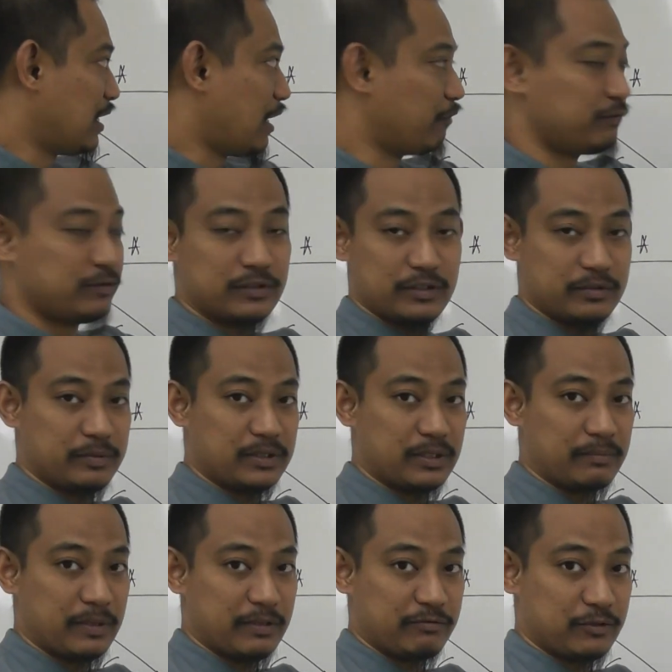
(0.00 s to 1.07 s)
How does this
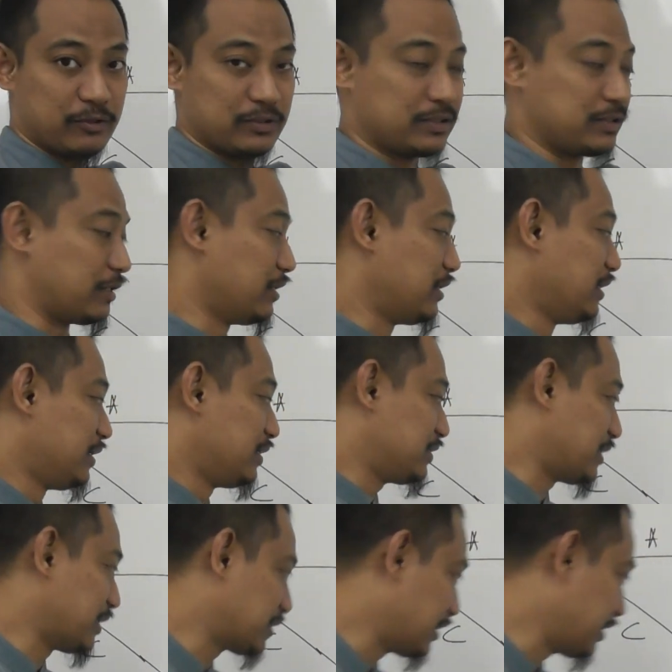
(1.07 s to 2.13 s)
become f cos theta?
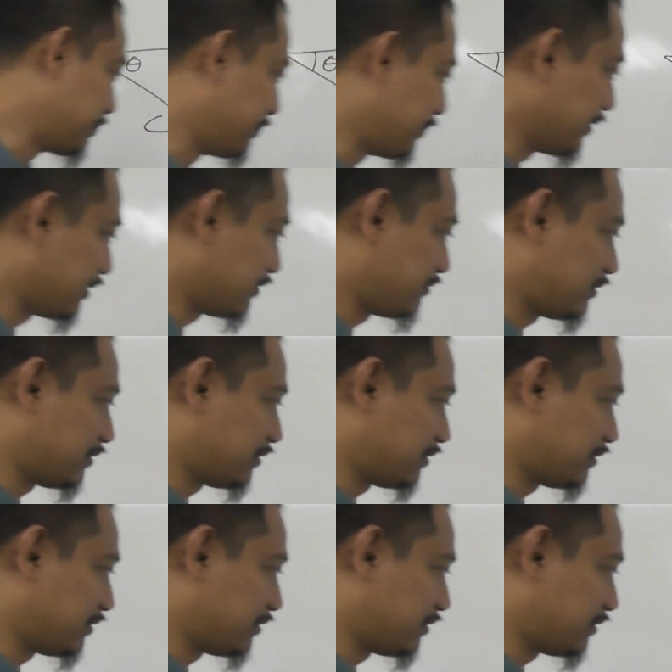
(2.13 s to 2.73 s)
It actually